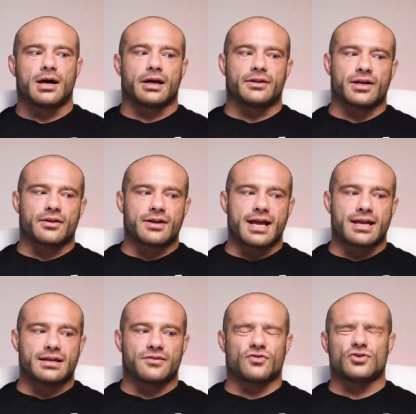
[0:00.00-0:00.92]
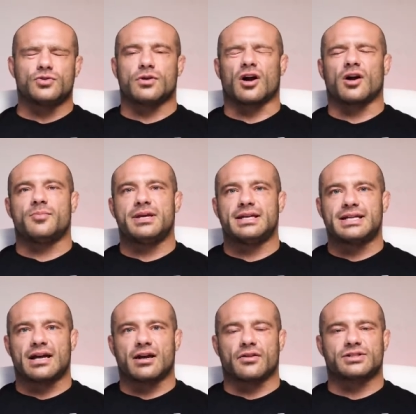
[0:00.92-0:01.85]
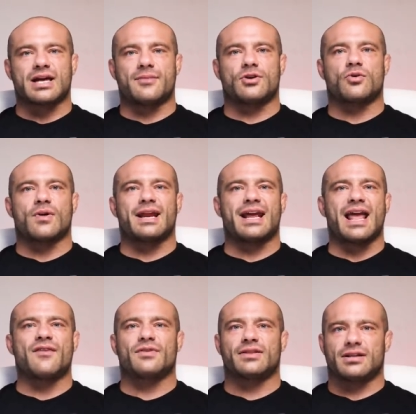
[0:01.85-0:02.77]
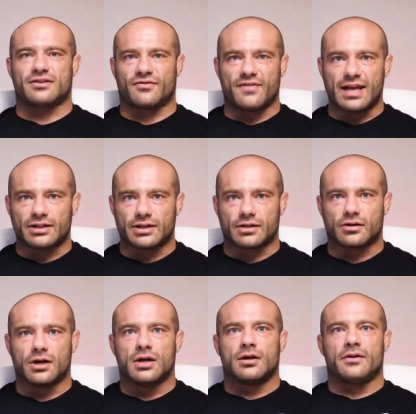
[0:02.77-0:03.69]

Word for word: On the other hand, if you're doing RP10 all the time and grinding everything to failure,